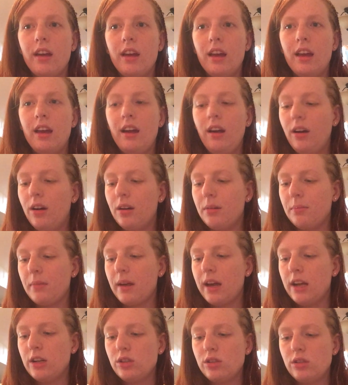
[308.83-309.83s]

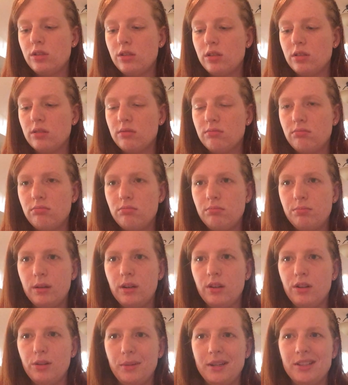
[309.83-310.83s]
I just put it
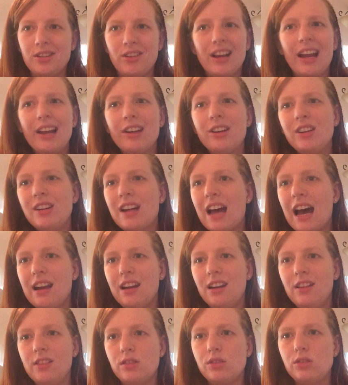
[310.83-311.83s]
under my tongue. I could add
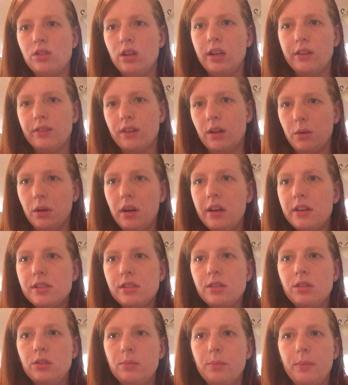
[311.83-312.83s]
it in this drink if I wanted
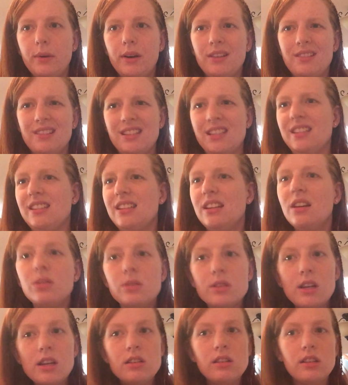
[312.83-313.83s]
to, but since I don't
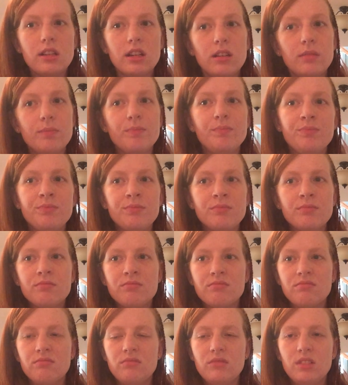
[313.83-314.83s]
taste it,
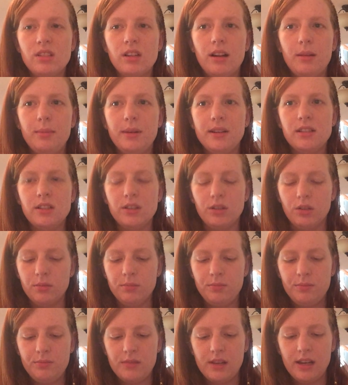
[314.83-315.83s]
it's not a big deal.
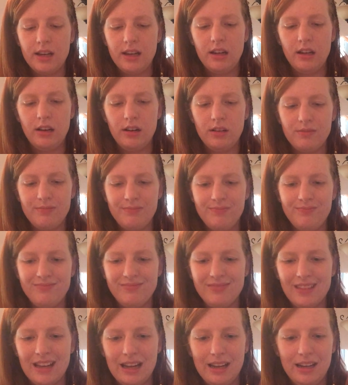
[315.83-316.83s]
And
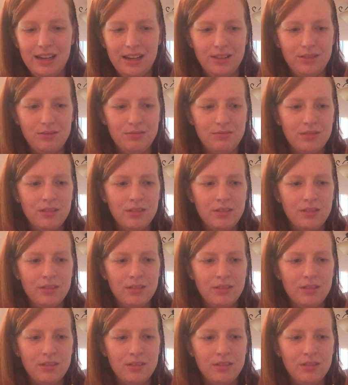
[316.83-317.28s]
I